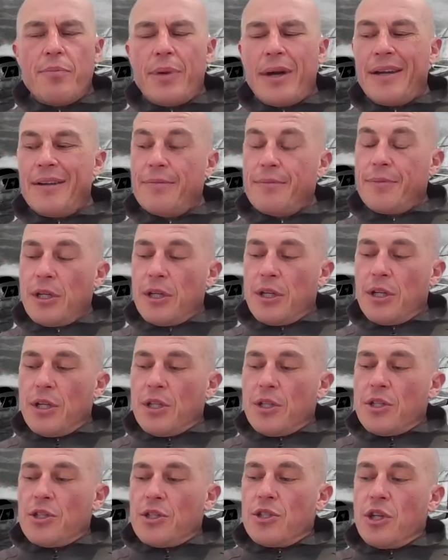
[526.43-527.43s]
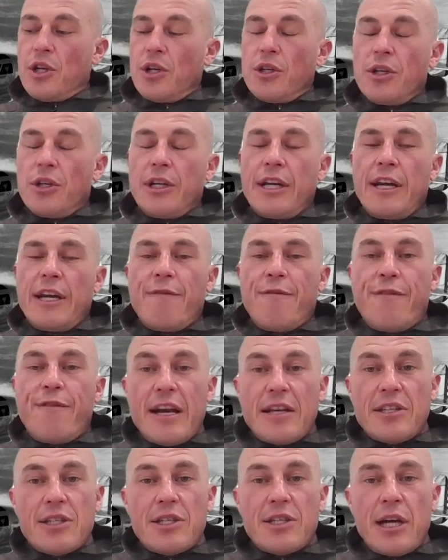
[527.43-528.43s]
But certainly a
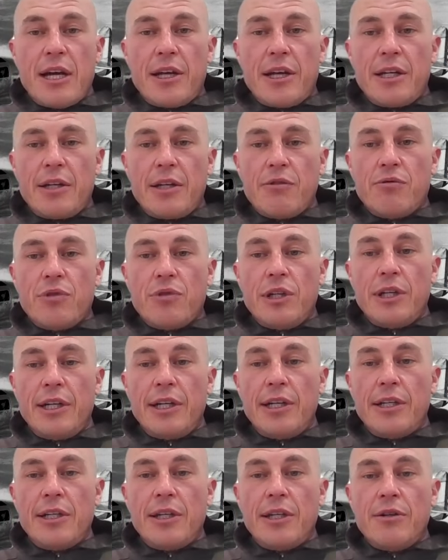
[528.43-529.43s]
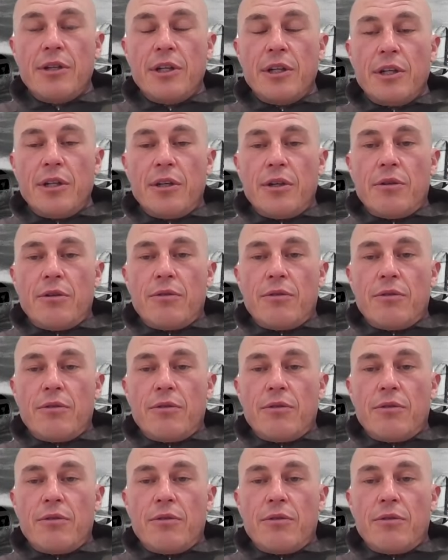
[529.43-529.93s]
fascinating read, and